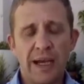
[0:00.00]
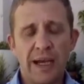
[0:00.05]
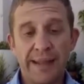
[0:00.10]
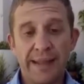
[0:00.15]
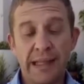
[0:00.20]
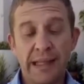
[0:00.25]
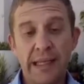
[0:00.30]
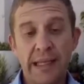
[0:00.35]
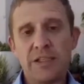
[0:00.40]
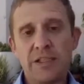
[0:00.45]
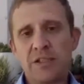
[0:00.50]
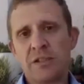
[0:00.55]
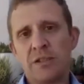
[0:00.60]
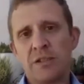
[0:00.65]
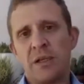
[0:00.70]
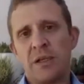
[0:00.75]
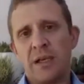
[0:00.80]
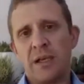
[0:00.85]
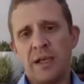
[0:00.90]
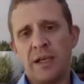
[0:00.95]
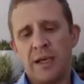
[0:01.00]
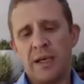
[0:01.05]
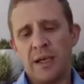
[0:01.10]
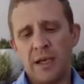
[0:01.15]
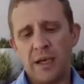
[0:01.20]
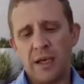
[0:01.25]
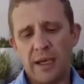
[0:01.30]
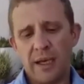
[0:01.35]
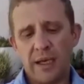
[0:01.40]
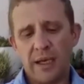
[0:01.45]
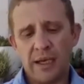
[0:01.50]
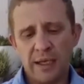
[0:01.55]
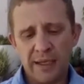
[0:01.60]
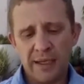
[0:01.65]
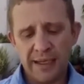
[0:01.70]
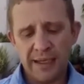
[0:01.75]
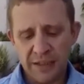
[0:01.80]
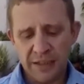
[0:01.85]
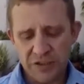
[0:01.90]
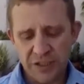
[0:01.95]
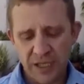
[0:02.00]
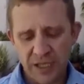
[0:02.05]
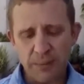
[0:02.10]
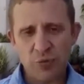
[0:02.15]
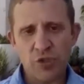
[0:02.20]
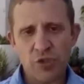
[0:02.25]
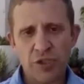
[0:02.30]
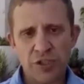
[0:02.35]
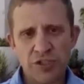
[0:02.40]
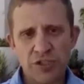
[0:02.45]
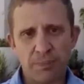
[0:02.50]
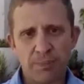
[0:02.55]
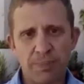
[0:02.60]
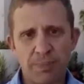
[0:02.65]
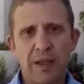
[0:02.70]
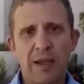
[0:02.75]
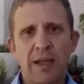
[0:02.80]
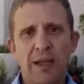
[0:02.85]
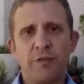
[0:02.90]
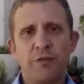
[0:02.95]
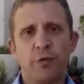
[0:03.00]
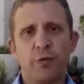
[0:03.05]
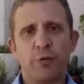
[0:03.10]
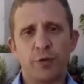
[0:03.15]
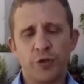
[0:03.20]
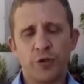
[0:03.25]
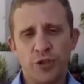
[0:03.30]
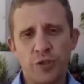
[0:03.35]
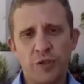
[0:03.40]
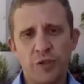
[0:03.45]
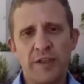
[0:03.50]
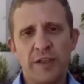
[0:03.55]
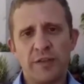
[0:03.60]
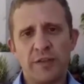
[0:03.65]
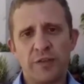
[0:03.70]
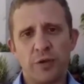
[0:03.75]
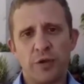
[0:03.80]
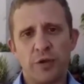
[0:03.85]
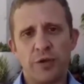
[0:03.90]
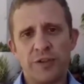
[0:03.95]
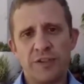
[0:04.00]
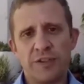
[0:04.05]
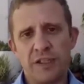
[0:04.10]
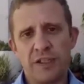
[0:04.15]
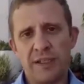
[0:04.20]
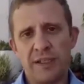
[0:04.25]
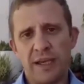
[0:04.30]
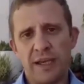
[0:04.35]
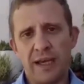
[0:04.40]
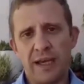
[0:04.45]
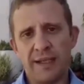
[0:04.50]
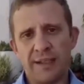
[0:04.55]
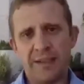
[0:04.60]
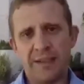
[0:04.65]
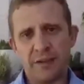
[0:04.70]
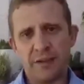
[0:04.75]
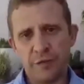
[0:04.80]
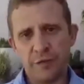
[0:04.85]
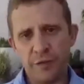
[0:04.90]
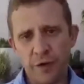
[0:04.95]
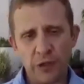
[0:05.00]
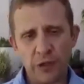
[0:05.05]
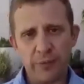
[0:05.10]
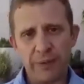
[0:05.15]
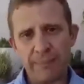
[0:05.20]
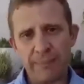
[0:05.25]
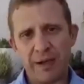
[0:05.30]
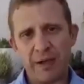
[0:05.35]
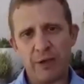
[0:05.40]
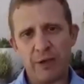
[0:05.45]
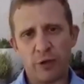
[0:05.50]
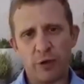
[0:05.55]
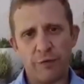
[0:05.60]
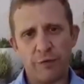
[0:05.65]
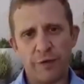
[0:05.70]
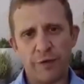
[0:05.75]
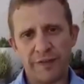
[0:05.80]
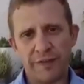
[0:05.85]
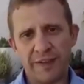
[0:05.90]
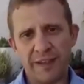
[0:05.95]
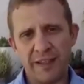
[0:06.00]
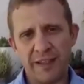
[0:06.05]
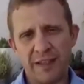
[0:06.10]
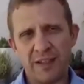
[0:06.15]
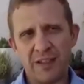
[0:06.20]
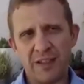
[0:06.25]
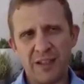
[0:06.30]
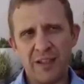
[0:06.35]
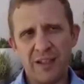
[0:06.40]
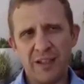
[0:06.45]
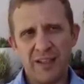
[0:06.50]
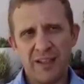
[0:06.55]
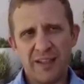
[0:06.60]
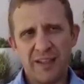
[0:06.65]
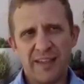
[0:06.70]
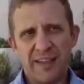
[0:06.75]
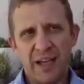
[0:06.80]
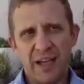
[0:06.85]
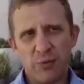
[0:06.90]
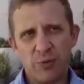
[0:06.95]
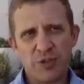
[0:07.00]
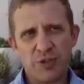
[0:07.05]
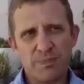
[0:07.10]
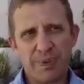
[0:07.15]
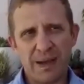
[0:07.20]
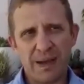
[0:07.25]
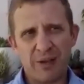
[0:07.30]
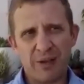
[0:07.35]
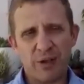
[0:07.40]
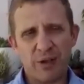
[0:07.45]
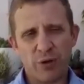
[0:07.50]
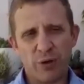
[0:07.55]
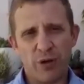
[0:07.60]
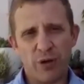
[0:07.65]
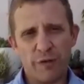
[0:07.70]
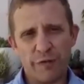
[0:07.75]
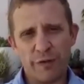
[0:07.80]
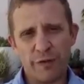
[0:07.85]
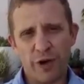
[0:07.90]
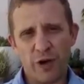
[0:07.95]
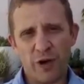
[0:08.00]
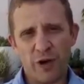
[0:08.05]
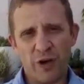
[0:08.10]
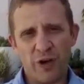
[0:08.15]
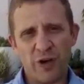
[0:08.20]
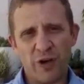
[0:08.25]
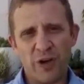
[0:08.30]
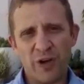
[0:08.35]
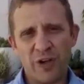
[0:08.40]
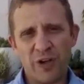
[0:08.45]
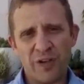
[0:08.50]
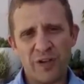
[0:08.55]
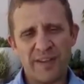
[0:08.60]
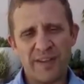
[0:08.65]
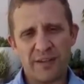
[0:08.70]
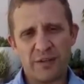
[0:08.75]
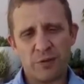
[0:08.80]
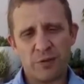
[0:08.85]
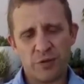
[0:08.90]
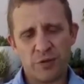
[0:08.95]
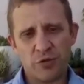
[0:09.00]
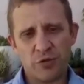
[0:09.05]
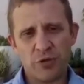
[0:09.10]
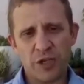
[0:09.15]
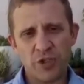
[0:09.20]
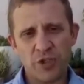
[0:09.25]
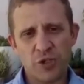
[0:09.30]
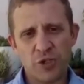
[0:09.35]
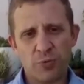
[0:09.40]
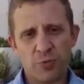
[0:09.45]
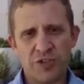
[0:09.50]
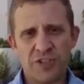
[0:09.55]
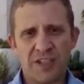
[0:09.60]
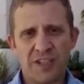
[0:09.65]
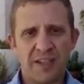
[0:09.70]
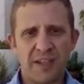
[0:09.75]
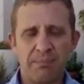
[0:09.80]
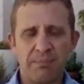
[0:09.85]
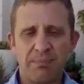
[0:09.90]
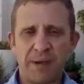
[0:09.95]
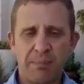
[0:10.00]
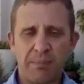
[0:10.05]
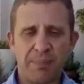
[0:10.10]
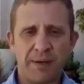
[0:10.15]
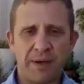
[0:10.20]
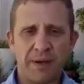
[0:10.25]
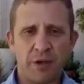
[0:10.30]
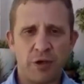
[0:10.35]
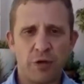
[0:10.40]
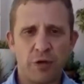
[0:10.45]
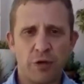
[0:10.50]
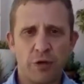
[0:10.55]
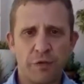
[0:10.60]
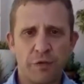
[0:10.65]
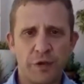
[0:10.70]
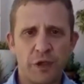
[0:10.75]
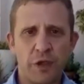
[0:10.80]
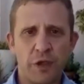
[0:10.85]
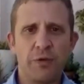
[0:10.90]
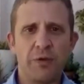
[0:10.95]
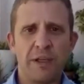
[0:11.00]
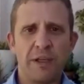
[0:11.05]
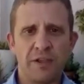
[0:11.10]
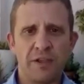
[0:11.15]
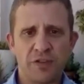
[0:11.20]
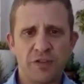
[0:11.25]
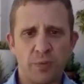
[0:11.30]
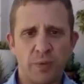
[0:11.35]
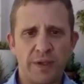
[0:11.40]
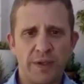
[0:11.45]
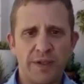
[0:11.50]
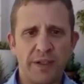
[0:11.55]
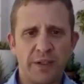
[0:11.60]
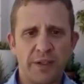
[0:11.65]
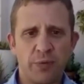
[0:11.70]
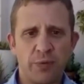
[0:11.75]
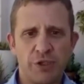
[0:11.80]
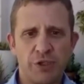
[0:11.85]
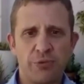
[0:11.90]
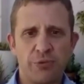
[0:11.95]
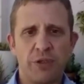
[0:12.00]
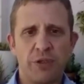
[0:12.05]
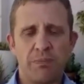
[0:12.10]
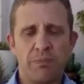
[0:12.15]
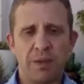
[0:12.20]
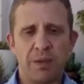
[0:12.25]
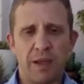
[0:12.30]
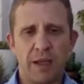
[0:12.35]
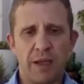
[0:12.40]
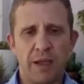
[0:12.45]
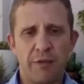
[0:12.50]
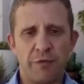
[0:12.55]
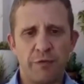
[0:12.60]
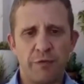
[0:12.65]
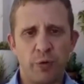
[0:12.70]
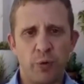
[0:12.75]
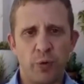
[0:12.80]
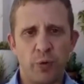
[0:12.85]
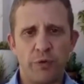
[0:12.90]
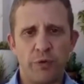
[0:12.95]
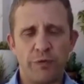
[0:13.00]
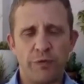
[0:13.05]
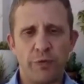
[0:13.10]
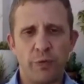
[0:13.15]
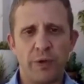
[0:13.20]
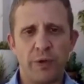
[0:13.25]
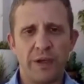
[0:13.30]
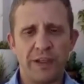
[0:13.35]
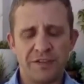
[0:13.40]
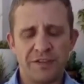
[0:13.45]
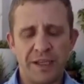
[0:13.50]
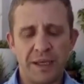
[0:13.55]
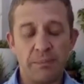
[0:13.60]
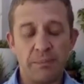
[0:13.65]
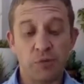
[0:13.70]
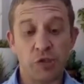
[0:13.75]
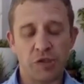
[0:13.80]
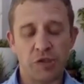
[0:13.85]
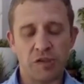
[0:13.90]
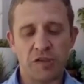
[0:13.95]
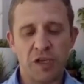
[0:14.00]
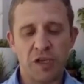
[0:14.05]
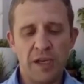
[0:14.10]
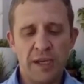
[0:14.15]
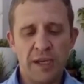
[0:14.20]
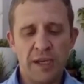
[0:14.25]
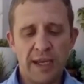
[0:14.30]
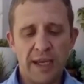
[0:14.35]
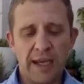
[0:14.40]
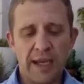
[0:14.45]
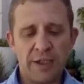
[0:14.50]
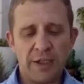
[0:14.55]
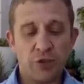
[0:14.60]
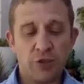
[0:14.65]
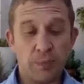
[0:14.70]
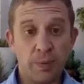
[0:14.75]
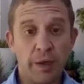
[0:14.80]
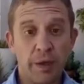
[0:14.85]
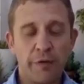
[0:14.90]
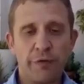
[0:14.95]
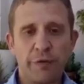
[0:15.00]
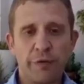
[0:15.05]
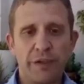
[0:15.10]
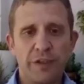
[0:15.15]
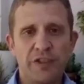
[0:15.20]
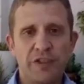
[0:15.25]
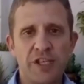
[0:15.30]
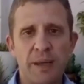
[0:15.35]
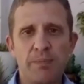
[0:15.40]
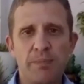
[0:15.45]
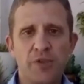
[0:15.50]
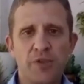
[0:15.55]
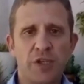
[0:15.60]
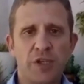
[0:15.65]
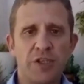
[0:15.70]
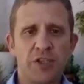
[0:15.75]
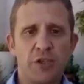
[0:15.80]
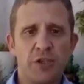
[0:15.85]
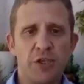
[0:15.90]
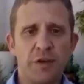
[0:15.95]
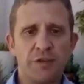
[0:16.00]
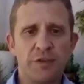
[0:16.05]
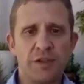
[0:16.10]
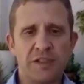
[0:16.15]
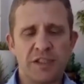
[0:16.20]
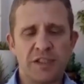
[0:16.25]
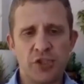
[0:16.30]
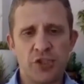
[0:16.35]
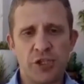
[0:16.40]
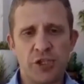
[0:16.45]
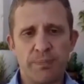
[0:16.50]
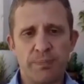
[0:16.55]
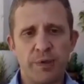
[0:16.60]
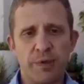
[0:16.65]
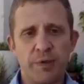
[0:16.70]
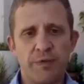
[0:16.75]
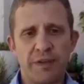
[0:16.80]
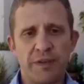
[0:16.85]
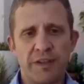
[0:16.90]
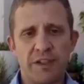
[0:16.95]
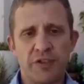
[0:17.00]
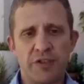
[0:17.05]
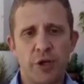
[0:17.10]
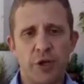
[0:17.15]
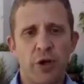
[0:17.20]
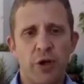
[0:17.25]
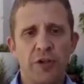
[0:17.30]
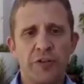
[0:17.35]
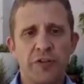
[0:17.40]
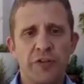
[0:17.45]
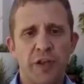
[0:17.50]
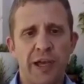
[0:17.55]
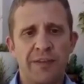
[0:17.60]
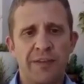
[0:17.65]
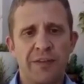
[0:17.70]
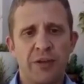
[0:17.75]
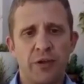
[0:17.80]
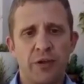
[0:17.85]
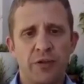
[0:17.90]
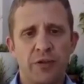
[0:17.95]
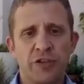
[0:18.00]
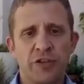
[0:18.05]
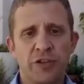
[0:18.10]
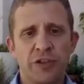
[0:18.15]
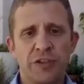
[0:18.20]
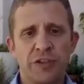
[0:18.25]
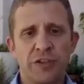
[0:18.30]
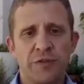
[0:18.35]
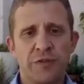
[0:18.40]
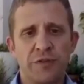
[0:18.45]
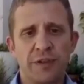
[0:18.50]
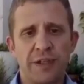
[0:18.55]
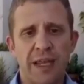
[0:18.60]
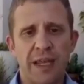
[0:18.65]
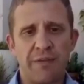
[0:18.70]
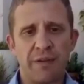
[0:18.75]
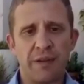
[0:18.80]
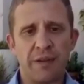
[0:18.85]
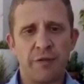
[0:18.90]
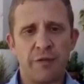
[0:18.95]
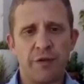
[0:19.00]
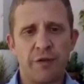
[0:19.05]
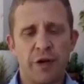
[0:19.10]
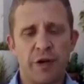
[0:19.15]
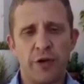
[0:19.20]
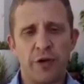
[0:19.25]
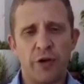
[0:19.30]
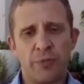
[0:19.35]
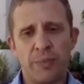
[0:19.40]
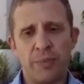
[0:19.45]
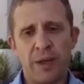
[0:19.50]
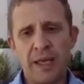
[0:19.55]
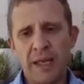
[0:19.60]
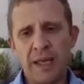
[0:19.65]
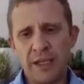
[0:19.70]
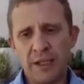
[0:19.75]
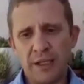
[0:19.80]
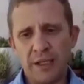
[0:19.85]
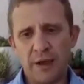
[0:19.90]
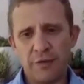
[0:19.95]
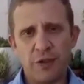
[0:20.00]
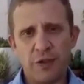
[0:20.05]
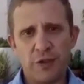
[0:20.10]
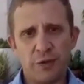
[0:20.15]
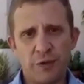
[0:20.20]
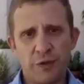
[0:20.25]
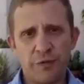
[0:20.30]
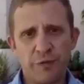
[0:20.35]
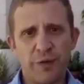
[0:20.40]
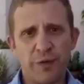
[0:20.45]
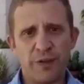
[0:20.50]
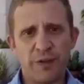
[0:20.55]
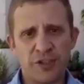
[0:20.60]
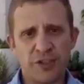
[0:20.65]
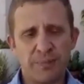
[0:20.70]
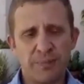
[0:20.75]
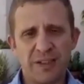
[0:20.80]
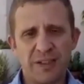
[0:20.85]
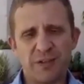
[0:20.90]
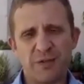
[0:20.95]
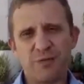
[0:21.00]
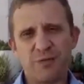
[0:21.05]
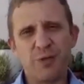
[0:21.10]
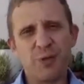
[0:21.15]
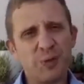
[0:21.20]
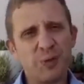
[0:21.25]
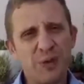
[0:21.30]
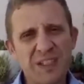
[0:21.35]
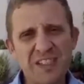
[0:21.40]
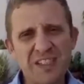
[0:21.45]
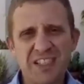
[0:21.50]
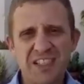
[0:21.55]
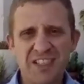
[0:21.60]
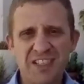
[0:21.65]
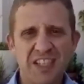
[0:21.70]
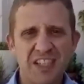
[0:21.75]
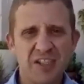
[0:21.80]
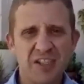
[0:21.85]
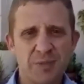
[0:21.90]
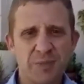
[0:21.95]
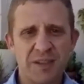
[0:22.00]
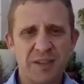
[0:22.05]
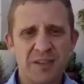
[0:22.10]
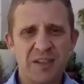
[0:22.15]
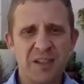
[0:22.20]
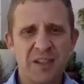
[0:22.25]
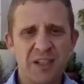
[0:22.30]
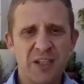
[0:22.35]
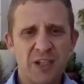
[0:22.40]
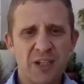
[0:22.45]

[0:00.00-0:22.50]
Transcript: unless exemption is applied for to the authority under the following paragraph. I think that was paragraph R that the restriction was in, and then paragraph U is the one under which you would apply for exemptions. And to apply for an exemption is you have to essentially prove that there's no other alternative than having the firearm. You have to submit a full risk assessment,